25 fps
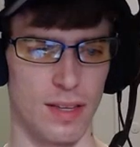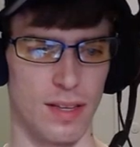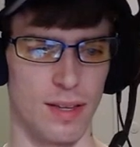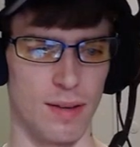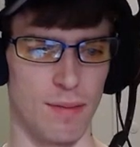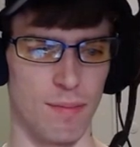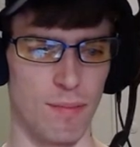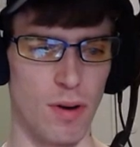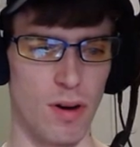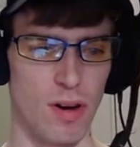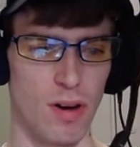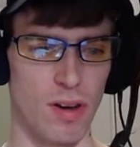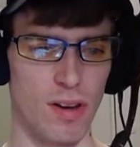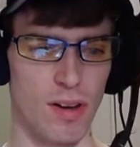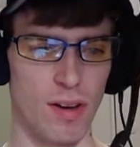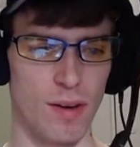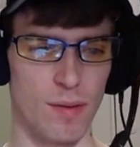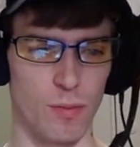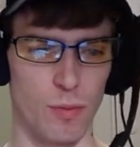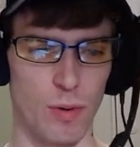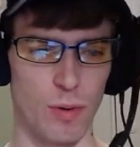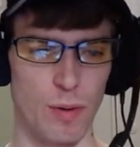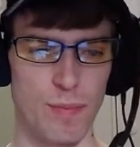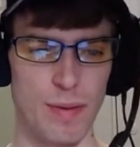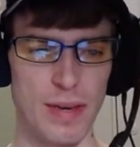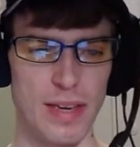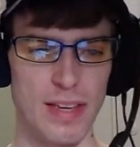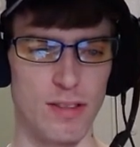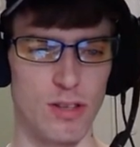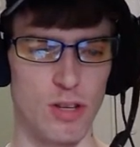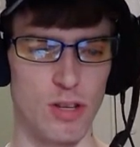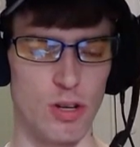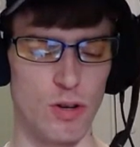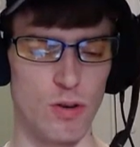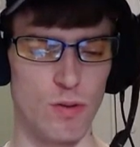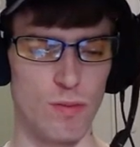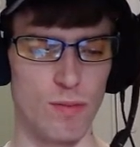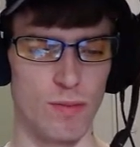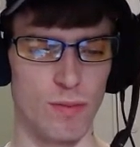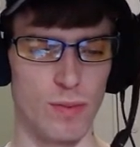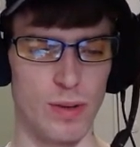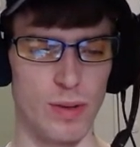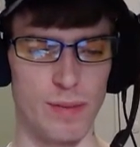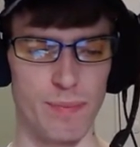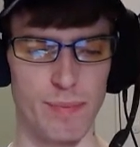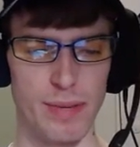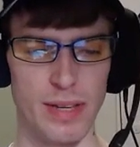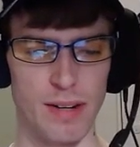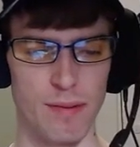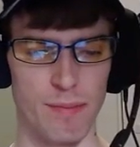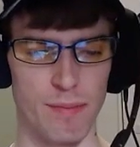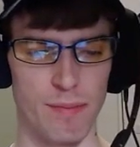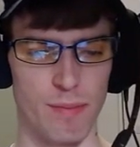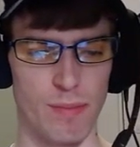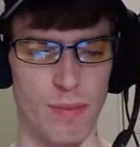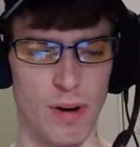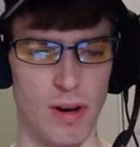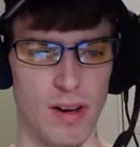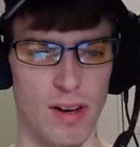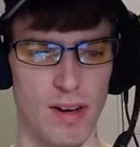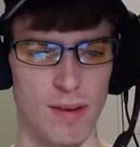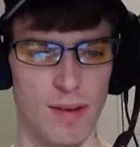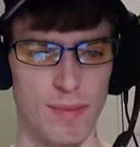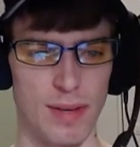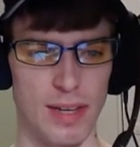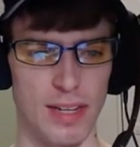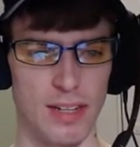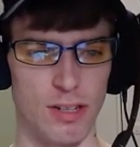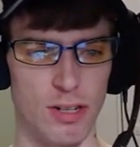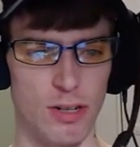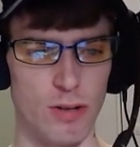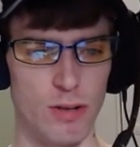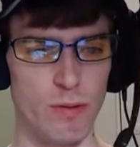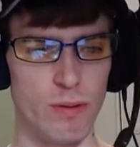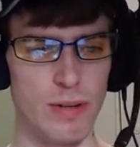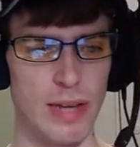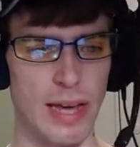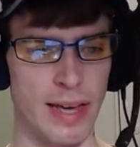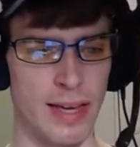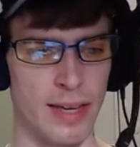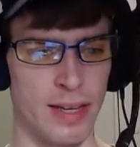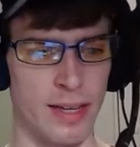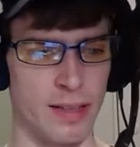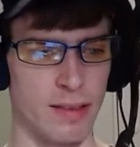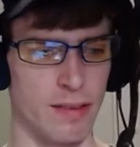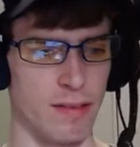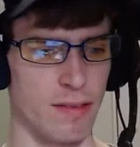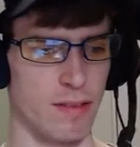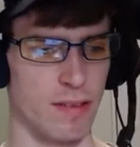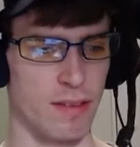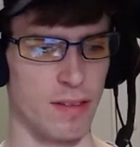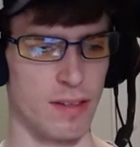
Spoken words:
Mom. We beat Mom and 2 dads.